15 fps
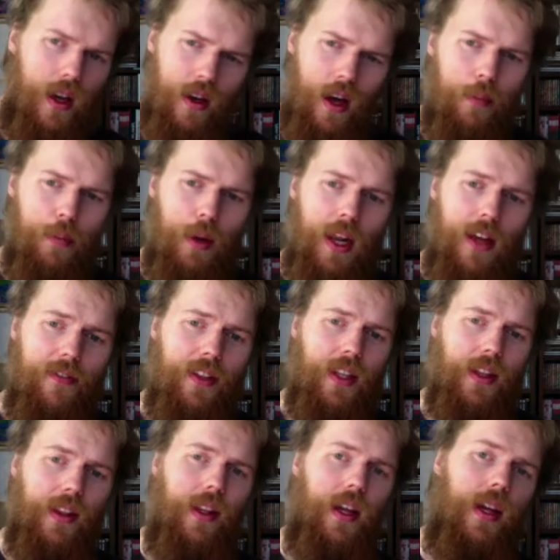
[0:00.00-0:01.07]
I believe
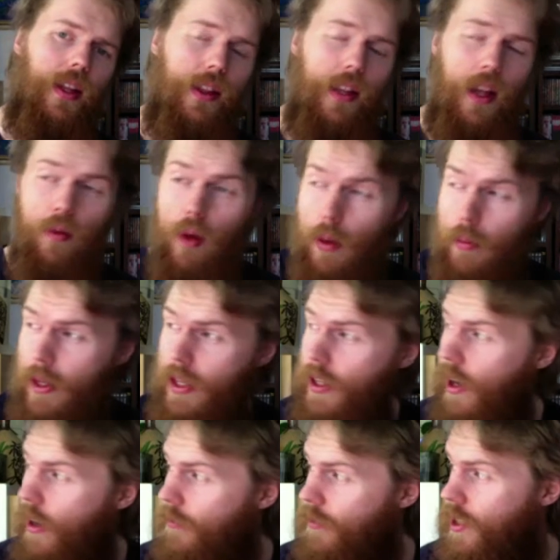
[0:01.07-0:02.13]
that there will be the
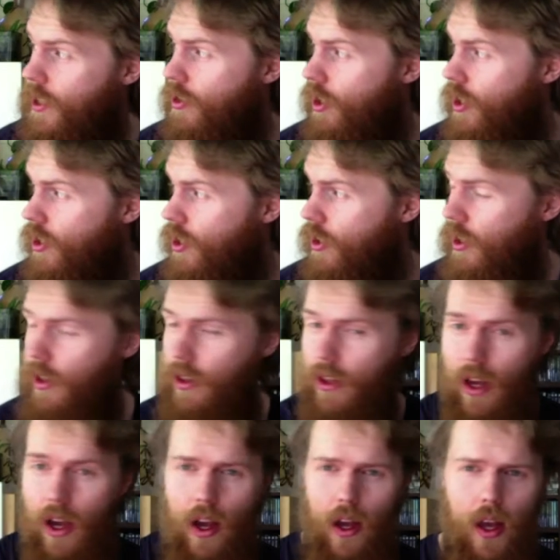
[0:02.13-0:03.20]
kind of situation
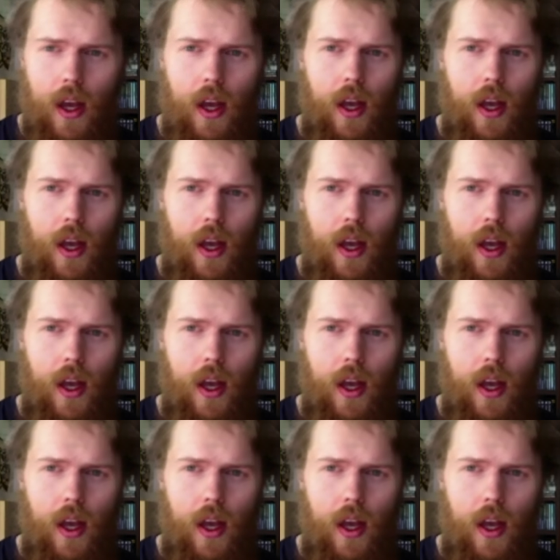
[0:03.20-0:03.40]
that